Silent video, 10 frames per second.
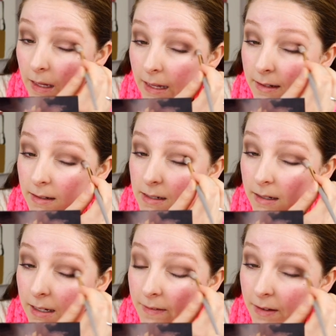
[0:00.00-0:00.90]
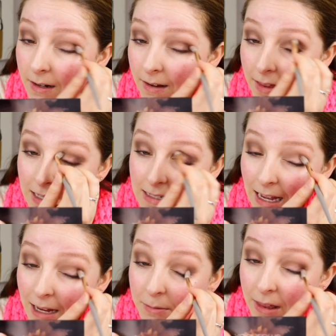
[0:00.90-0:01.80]
And even on this
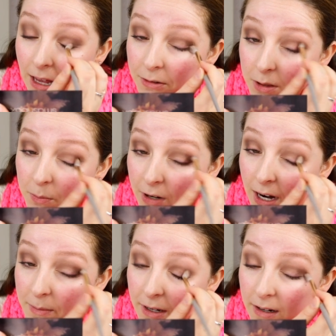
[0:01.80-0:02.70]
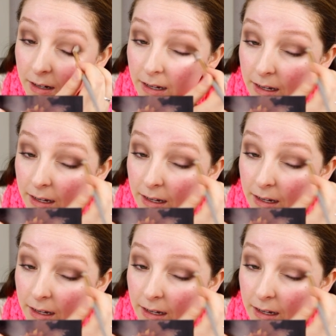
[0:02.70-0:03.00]
eye without the primer,